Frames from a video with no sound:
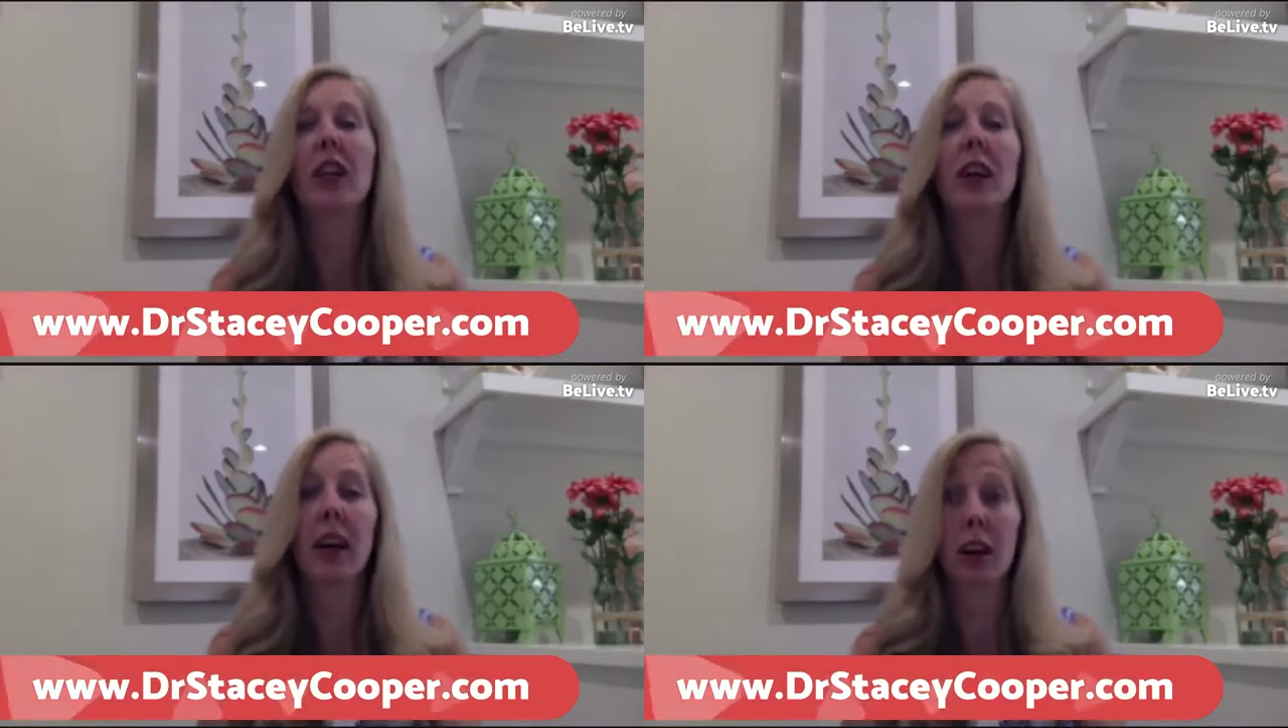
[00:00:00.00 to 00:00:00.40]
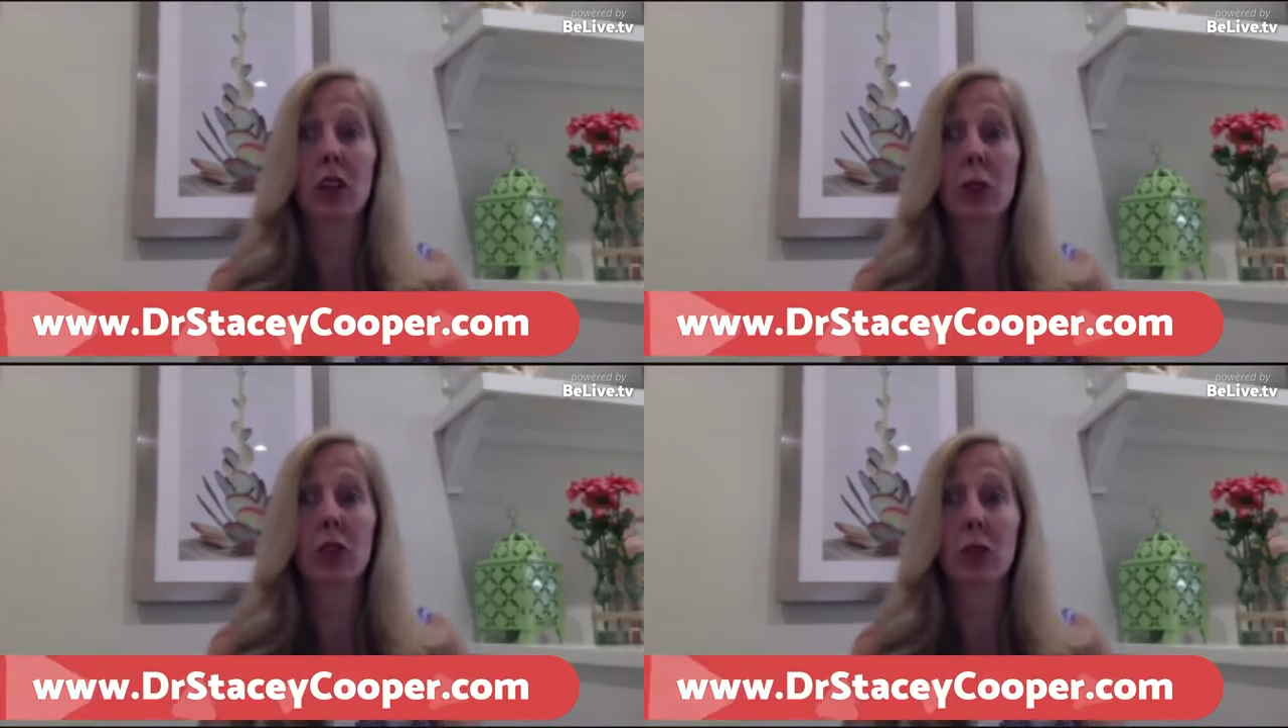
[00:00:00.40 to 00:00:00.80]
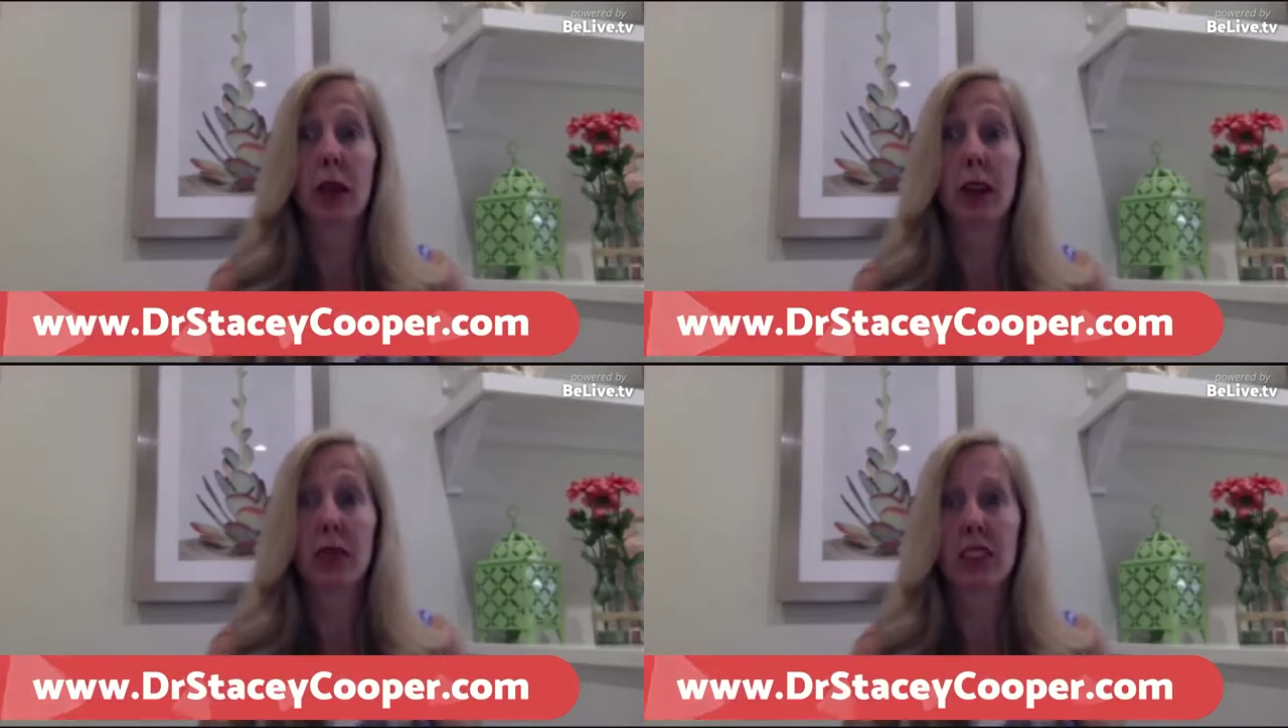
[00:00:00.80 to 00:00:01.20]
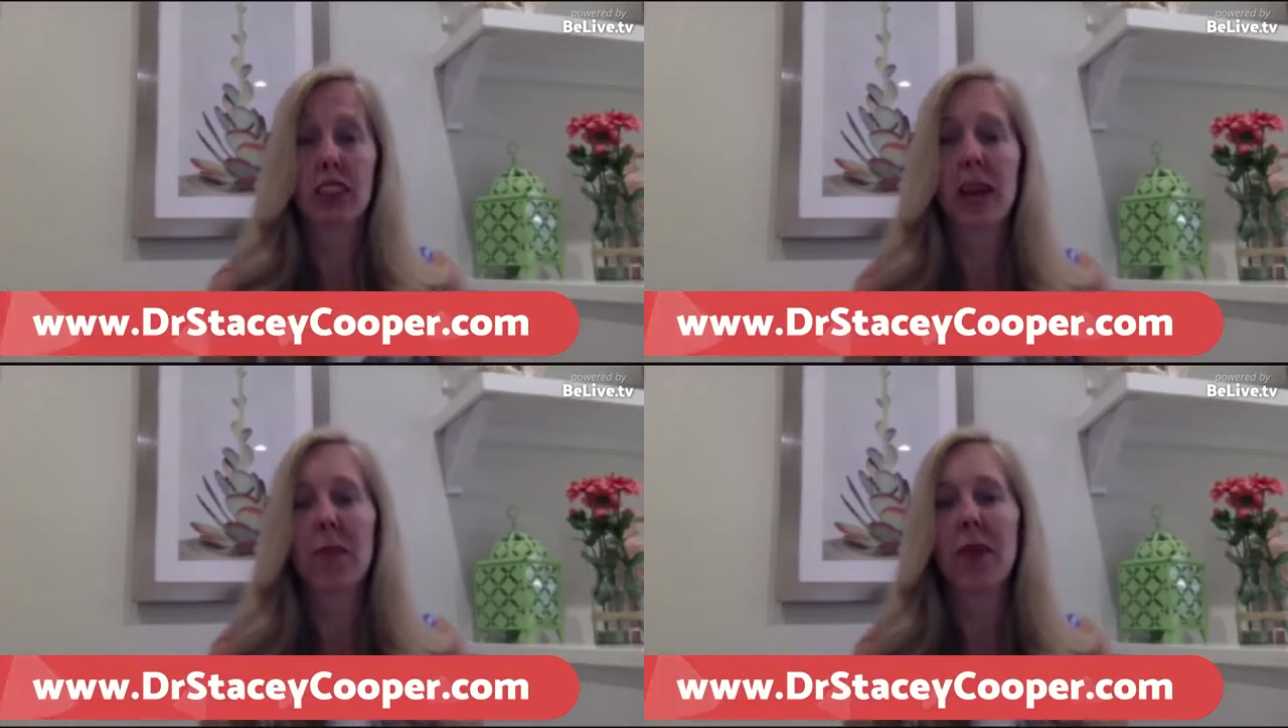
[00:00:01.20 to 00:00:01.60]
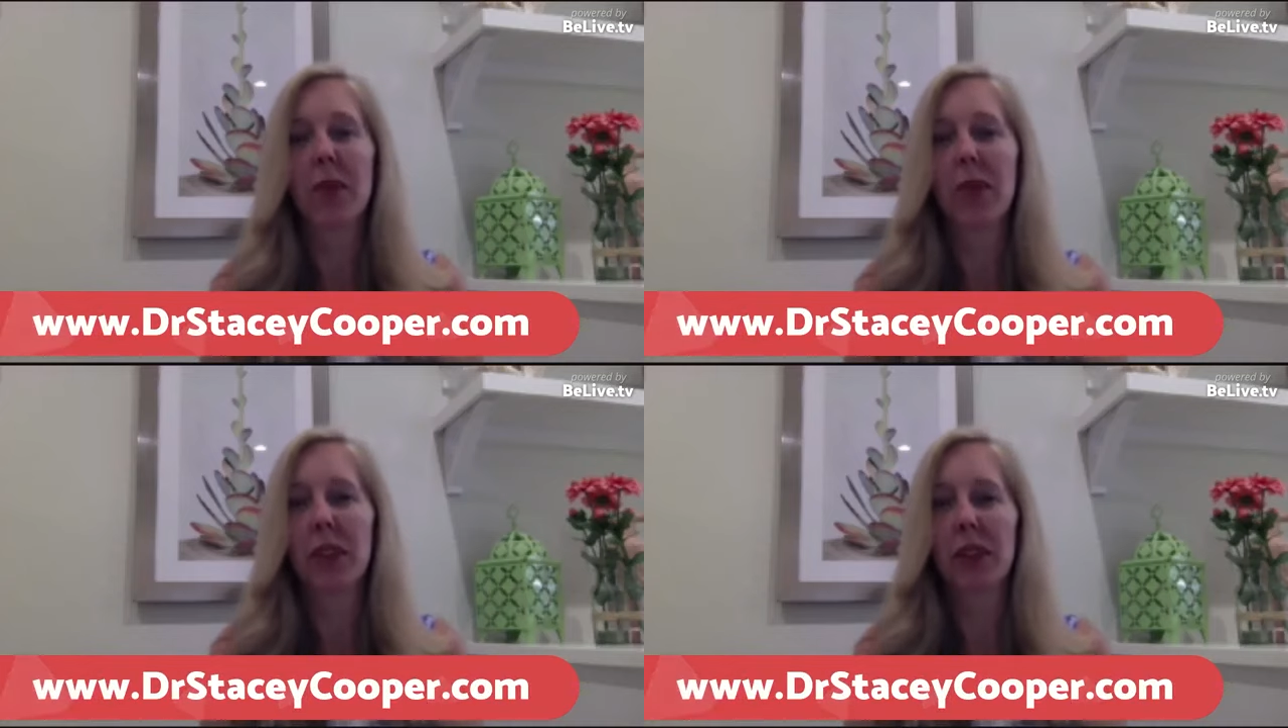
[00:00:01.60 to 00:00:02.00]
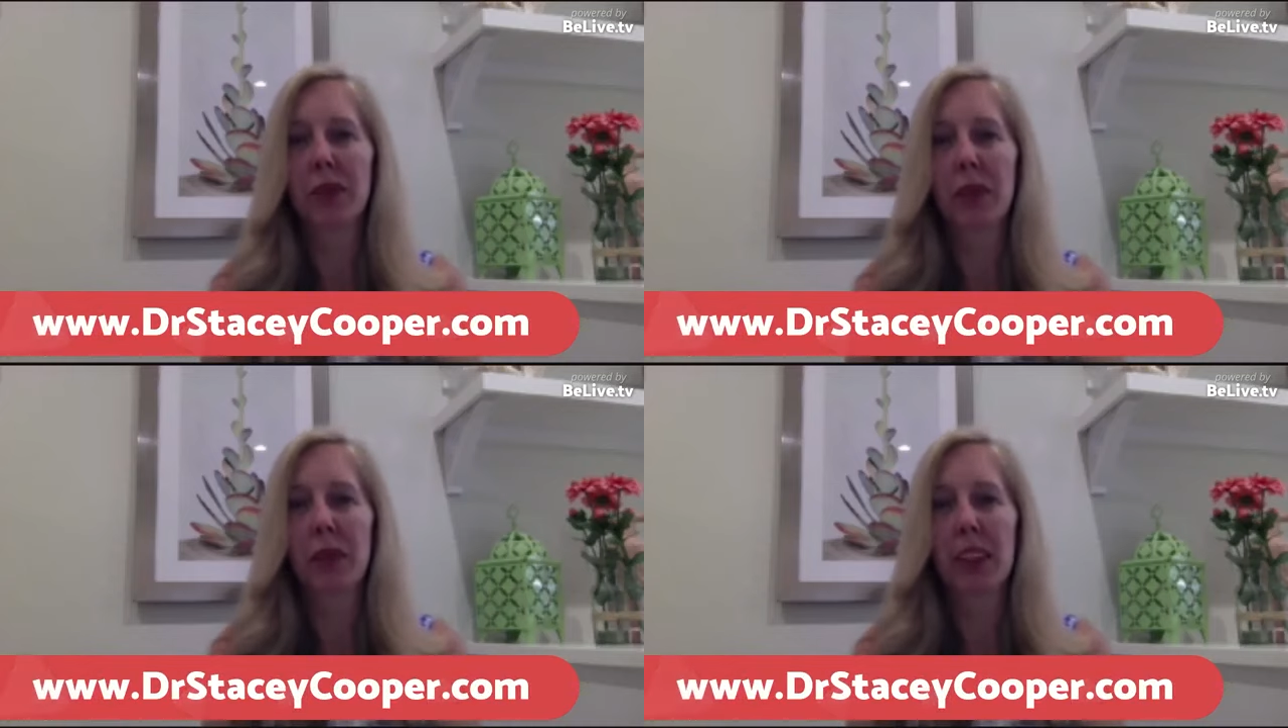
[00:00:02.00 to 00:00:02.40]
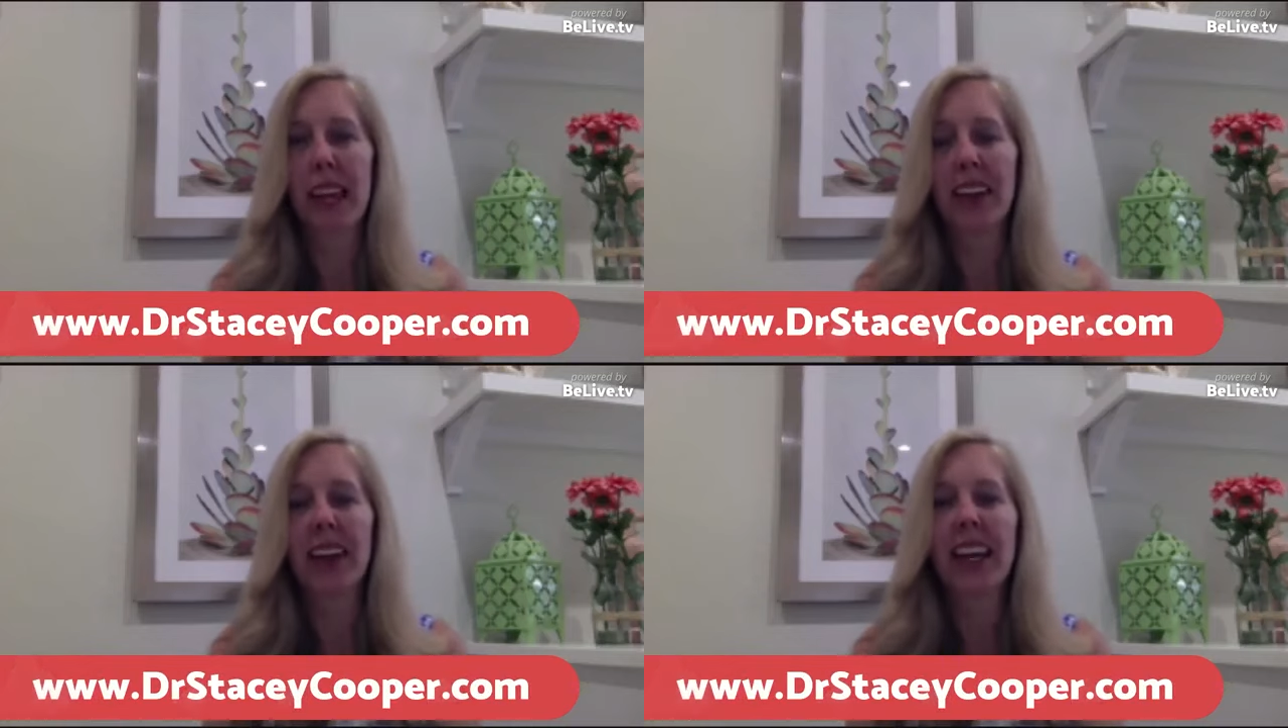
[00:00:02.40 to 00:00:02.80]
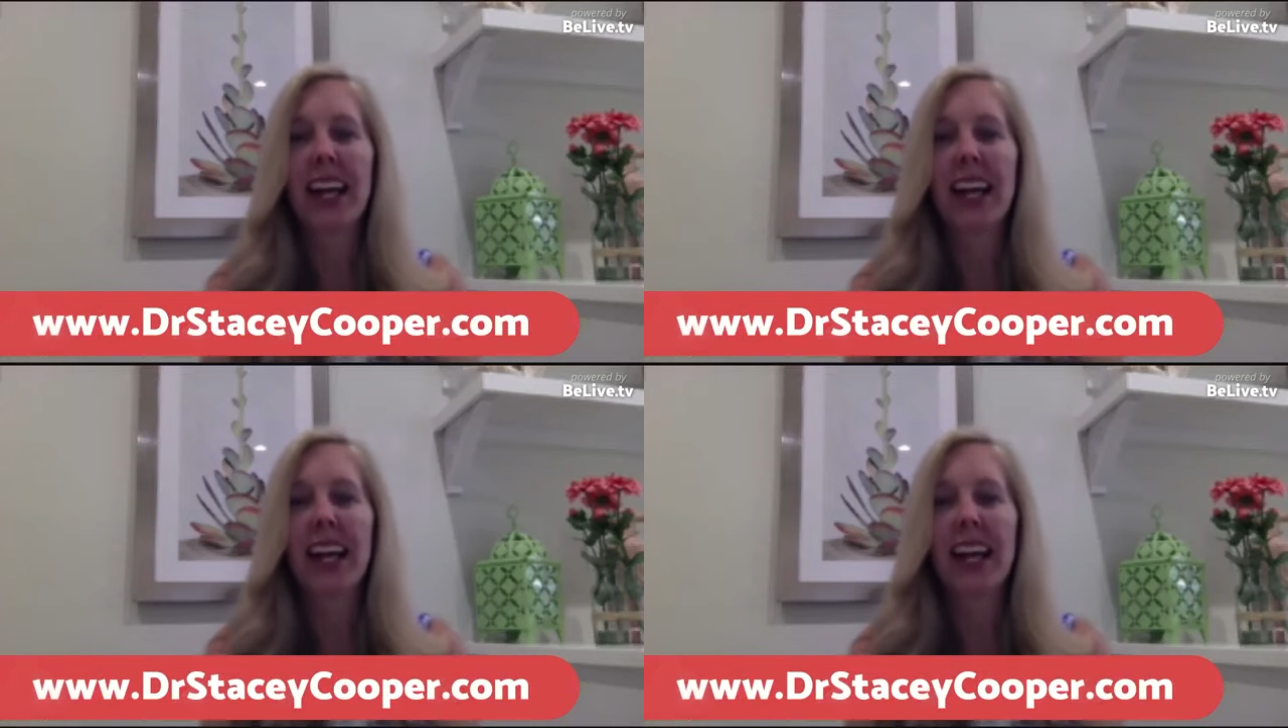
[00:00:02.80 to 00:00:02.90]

because uh, it was breakfast time that we were we were there.